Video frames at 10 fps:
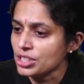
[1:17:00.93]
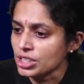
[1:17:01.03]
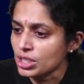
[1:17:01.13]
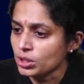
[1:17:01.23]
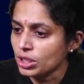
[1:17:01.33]
under
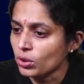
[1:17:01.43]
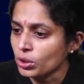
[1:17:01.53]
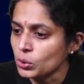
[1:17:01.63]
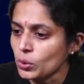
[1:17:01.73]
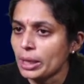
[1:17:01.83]
section
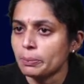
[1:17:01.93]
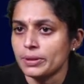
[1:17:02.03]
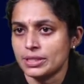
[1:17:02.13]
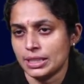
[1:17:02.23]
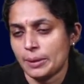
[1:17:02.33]
302
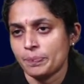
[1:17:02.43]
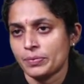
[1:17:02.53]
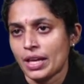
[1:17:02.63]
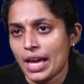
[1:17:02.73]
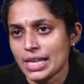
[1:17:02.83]
IPC
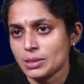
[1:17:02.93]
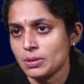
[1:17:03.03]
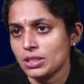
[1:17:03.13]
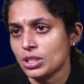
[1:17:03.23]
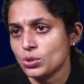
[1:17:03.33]

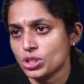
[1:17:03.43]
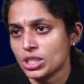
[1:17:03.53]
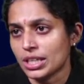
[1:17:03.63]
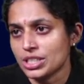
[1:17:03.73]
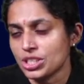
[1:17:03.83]
has been in a
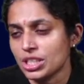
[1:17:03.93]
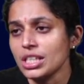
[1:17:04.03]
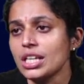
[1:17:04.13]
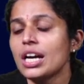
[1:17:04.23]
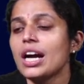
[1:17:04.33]
judicial
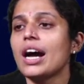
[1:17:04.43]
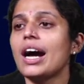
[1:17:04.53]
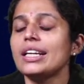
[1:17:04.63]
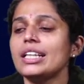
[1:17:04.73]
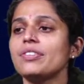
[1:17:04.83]
custody.
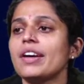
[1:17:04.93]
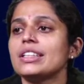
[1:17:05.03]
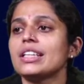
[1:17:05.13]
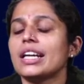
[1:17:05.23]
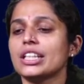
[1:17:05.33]

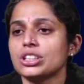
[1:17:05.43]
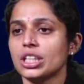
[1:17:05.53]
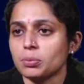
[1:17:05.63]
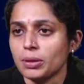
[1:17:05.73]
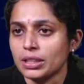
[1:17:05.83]
Identify the correct
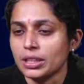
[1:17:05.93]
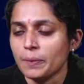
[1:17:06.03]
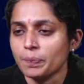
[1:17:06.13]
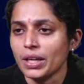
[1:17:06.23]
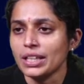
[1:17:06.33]

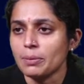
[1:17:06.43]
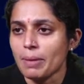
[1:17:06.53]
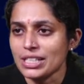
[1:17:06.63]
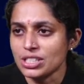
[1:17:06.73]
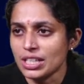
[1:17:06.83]
statement. A.
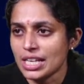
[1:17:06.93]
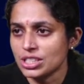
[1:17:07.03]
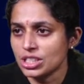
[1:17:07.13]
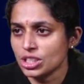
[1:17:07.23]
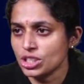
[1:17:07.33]
The magistrate
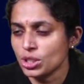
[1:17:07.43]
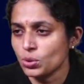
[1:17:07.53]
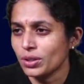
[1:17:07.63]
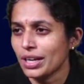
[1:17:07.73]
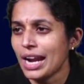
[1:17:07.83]
has
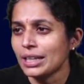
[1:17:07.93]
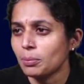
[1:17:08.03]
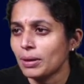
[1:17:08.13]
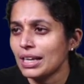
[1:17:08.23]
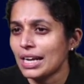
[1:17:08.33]
discretion to
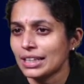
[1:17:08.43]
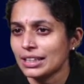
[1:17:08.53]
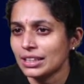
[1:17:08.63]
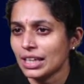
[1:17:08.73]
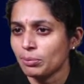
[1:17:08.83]
grant bail at
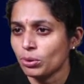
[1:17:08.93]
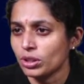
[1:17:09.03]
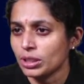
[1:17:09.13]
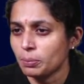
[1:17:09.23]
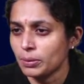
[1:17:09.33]
any time
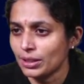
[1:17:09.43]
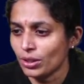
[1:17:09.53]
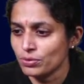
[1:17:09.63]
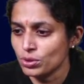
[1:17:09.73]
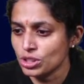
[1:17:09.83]
during the
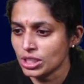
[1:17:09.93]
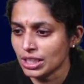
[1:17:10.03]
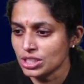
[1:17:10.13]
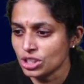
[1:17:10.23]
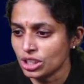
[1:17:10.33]
period of
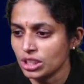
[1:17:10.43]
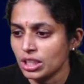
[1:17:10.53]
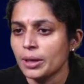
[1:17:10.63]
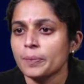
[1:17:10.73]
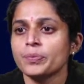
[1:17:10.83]
judicial
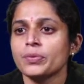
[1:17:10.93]
custody.